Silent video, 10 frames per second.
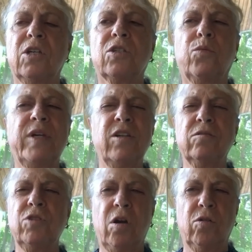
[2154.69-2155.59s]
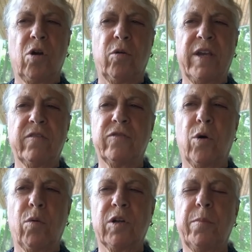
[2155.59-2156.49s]
So we don't know going
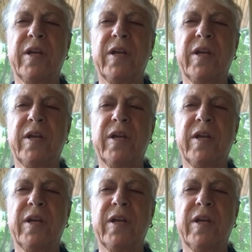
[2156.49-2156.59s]
forward,